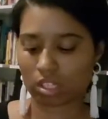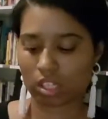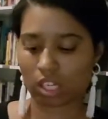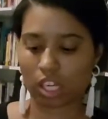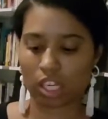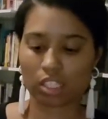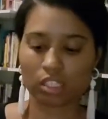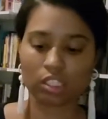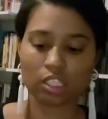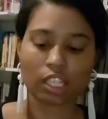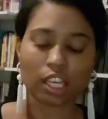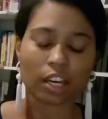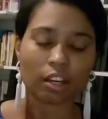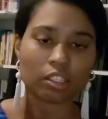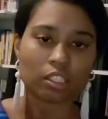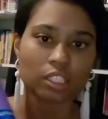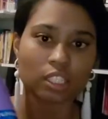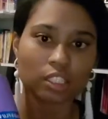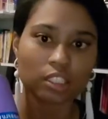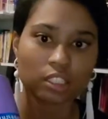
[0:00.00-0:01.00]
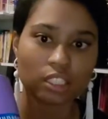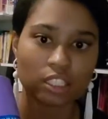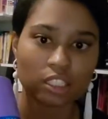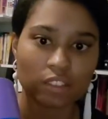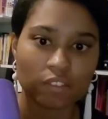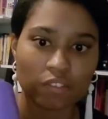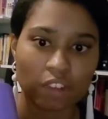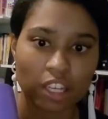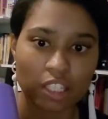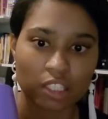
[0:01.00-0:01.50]
See how it says
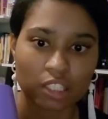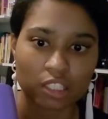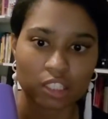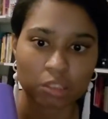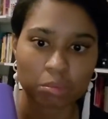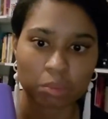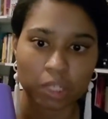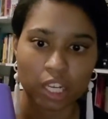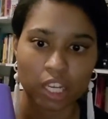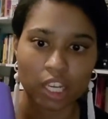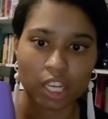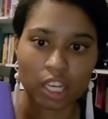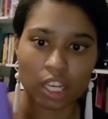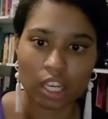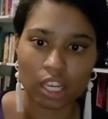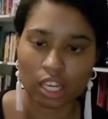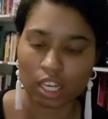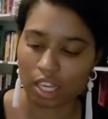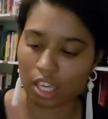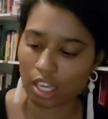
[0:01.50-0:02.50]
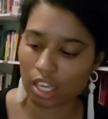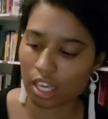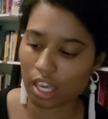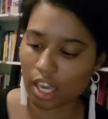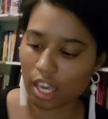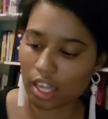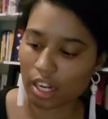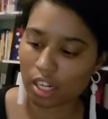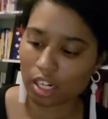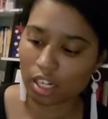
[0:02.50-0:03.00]
disinfectant spray?
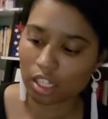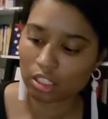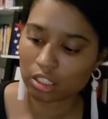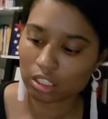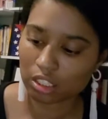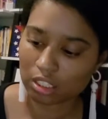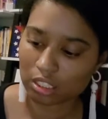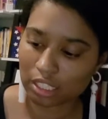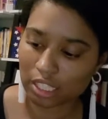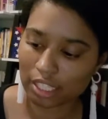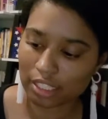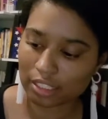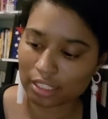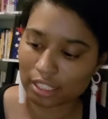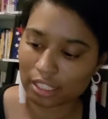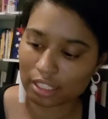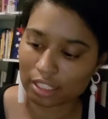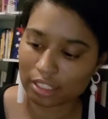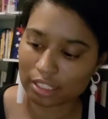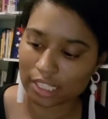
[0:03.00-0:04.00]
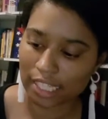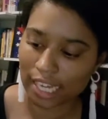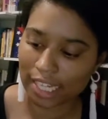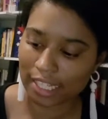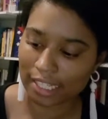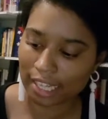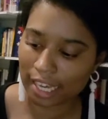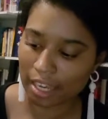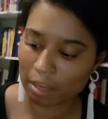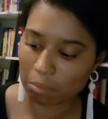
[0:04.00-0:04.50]
And it also says kills
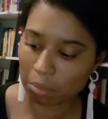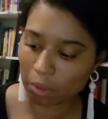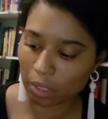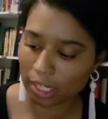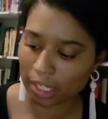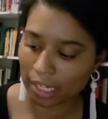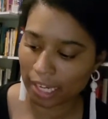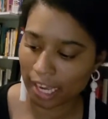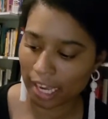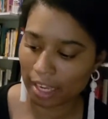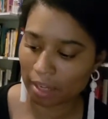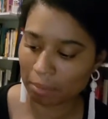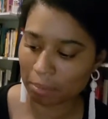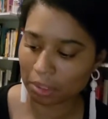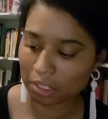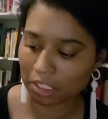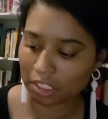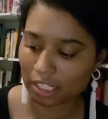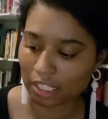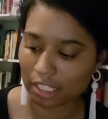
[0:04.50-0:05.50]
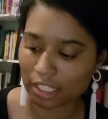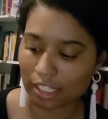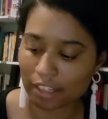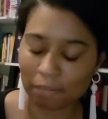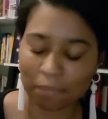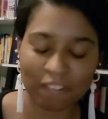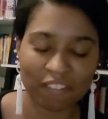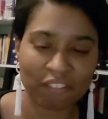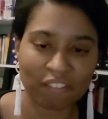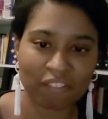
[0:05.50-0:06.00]
99.9%
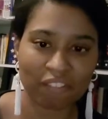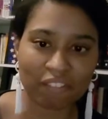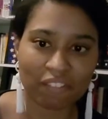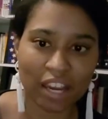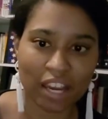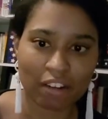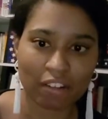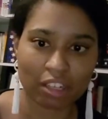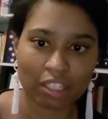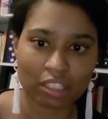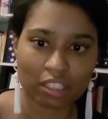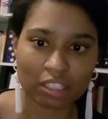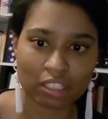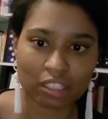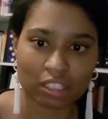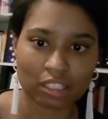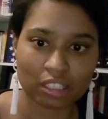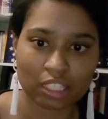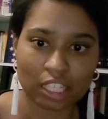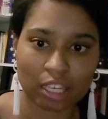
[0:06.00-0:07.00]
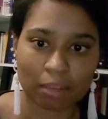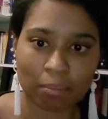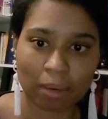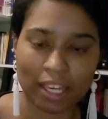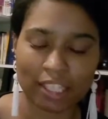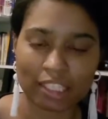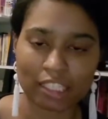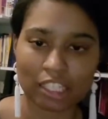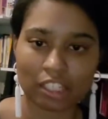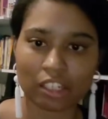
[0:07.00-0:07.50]
of viruses and
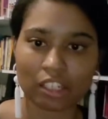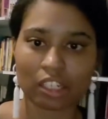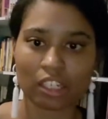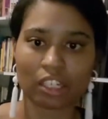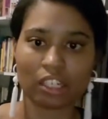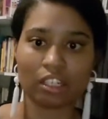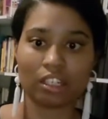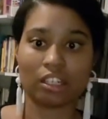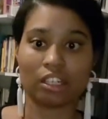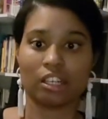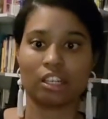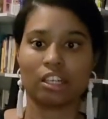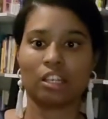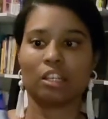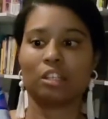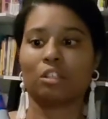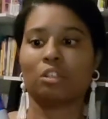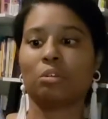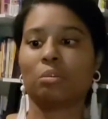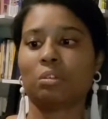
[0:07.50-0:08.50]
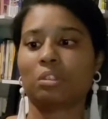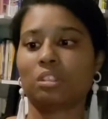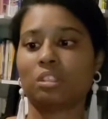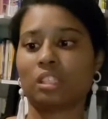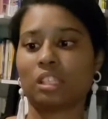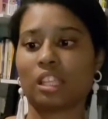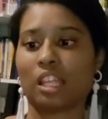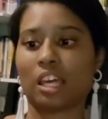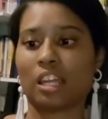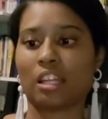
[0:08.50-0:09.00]
bacteria. You will see
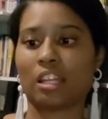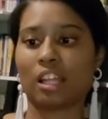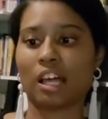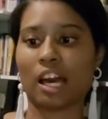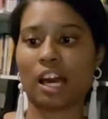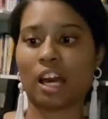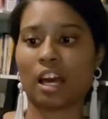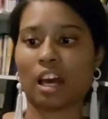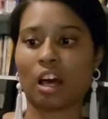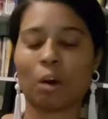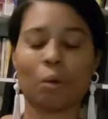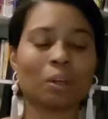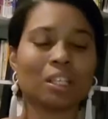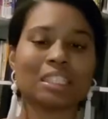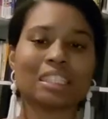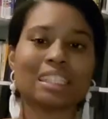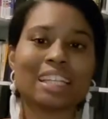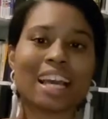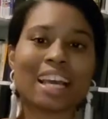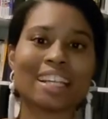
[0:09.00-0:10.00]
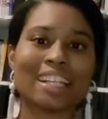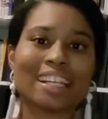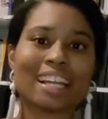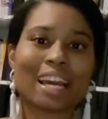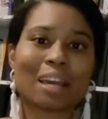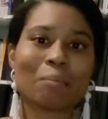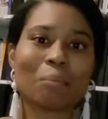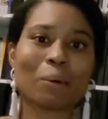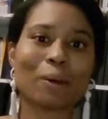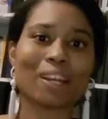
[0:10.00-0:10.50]
that a lot. Always
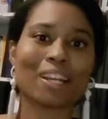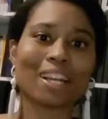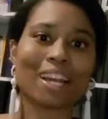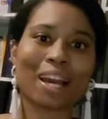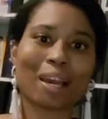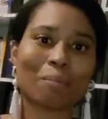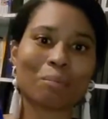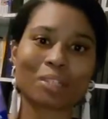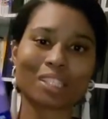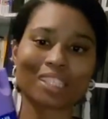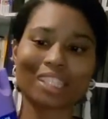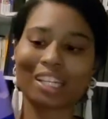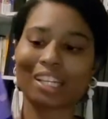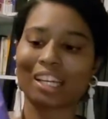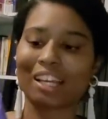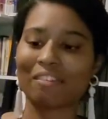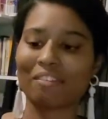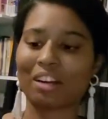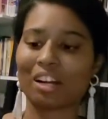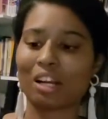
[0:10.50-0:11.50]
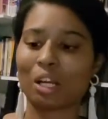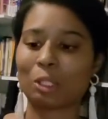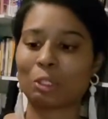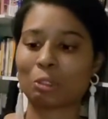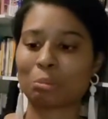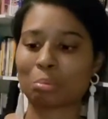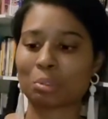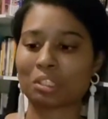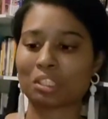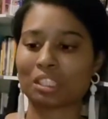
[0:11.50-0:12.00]
99.9%, never
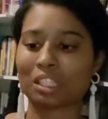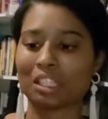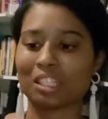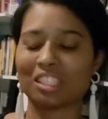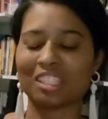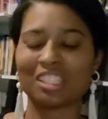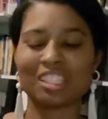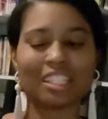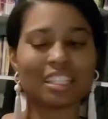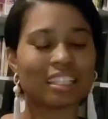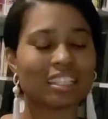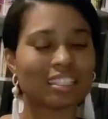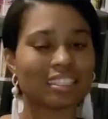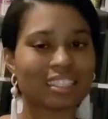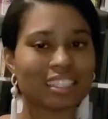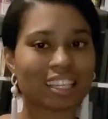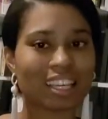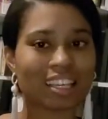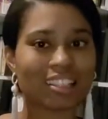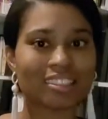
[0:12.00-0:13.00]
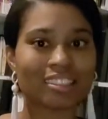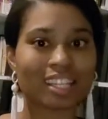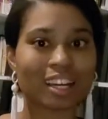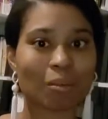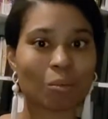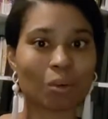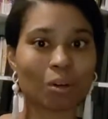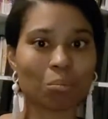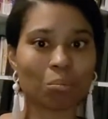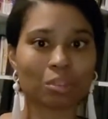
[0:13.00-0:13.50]
100%. Just in case that
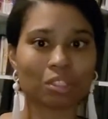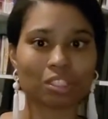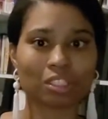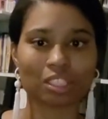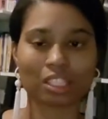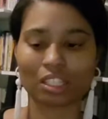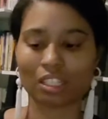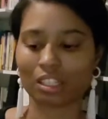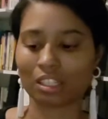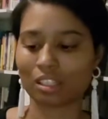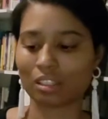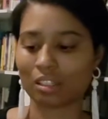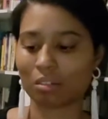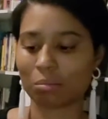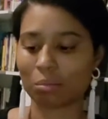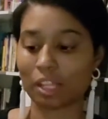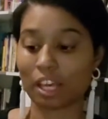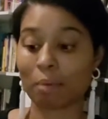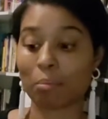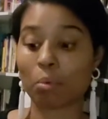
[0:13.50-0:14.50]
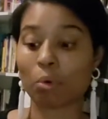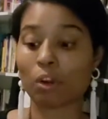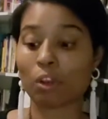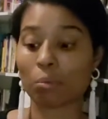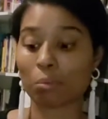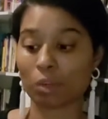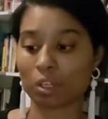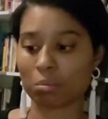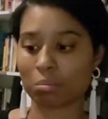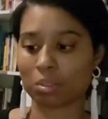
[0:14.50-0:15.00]
1%, that
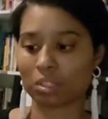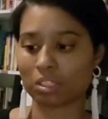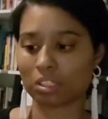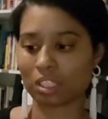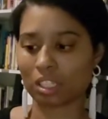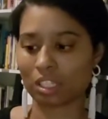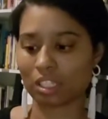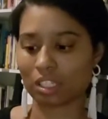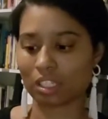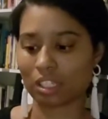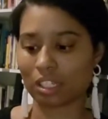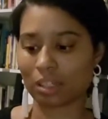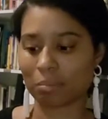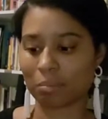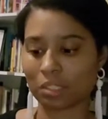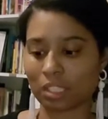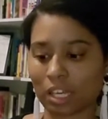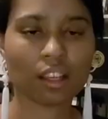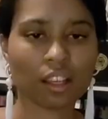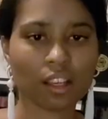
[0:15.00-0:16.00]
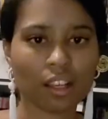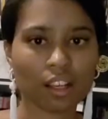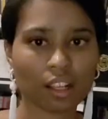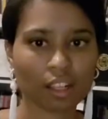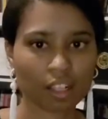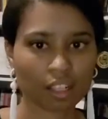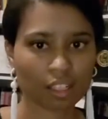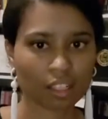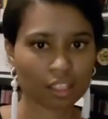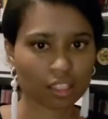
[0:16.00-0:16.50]
0.1% comes up.
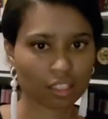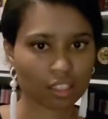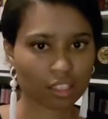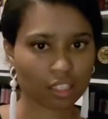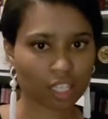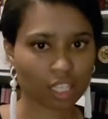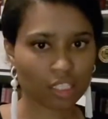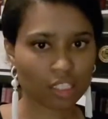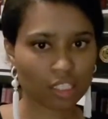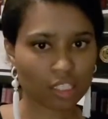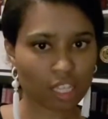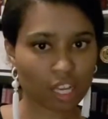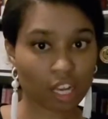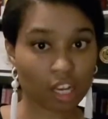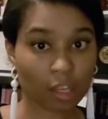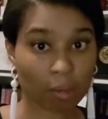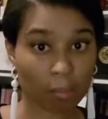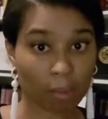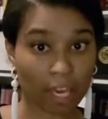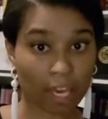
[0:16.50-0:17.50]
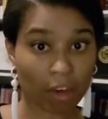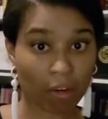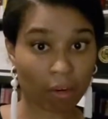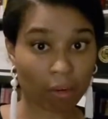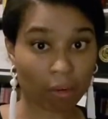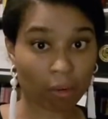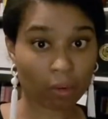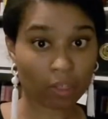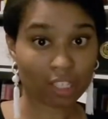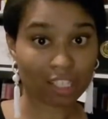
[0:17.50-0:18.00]
Let's talk
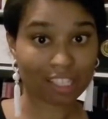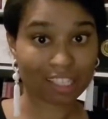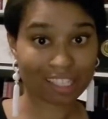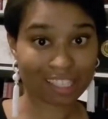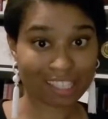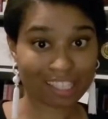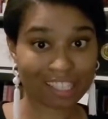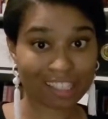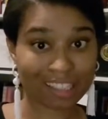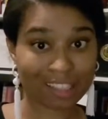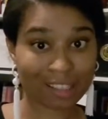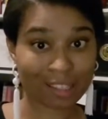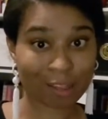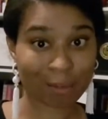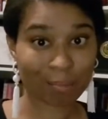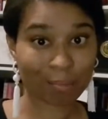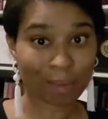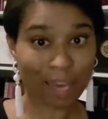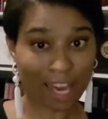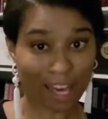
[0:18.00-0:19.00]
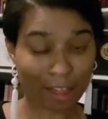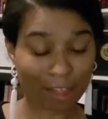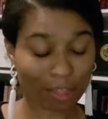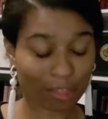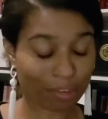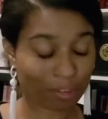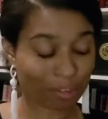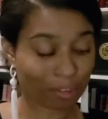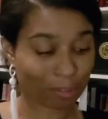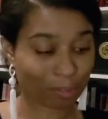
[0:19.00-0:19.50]
about cleaning the
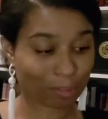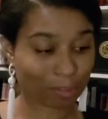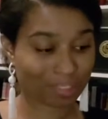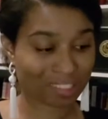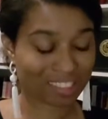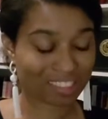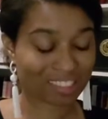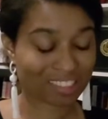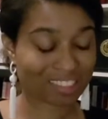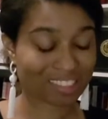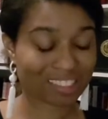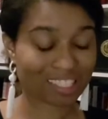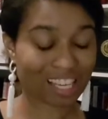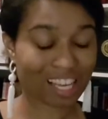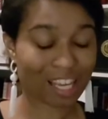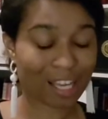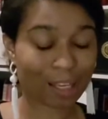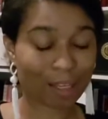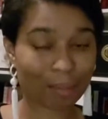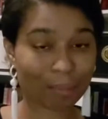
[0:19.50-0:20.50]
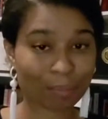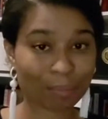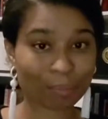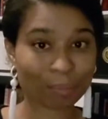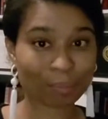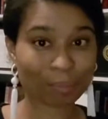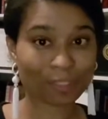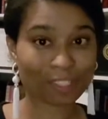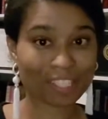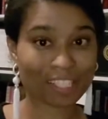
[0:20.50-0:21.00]
bathroom.
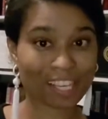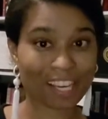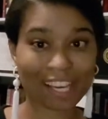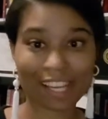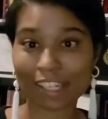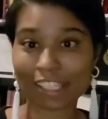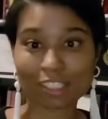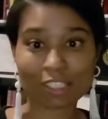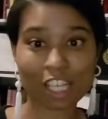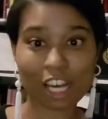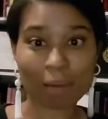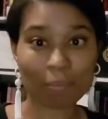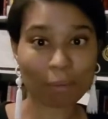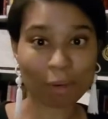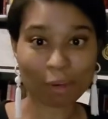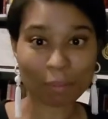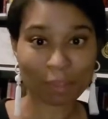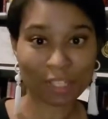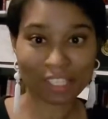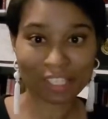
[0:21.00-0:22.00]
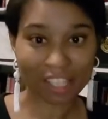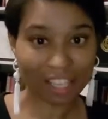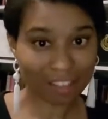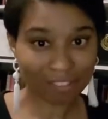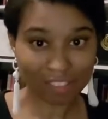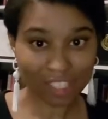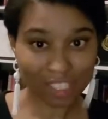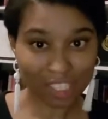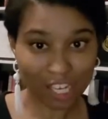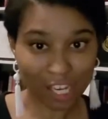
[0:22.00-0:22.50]
Not a topic we love
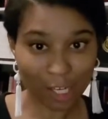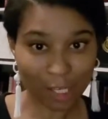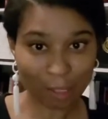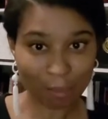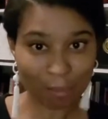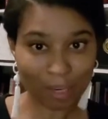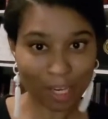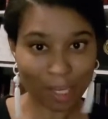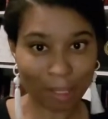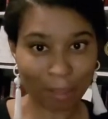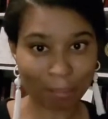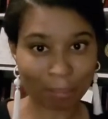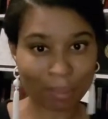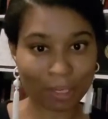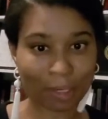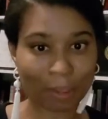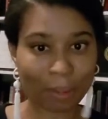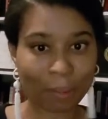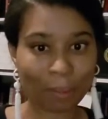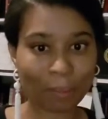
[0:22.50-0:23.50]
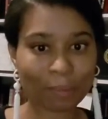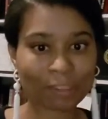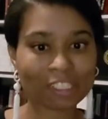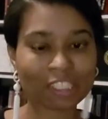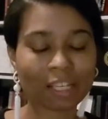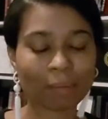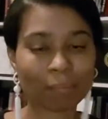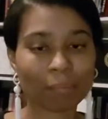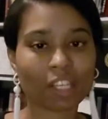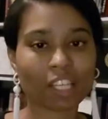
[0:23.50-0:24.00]
to talk about, but
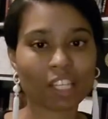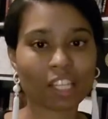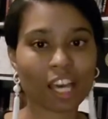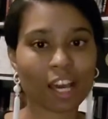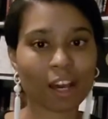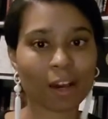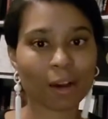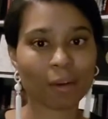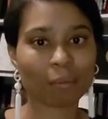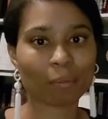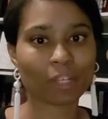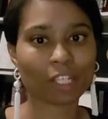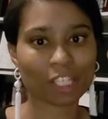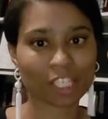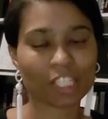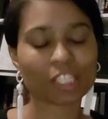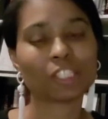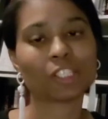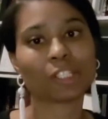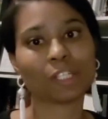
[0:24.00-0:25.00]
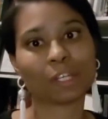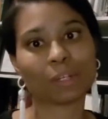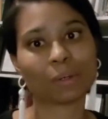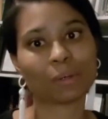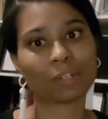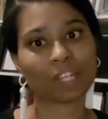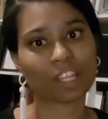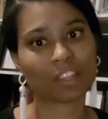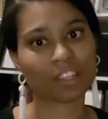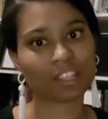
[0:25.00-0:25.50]
something that we need to know
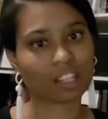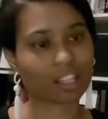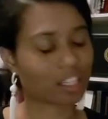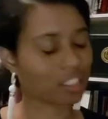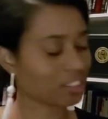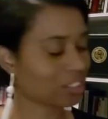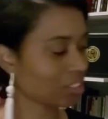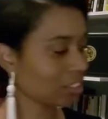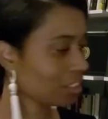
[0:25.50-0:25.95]
nonetheless.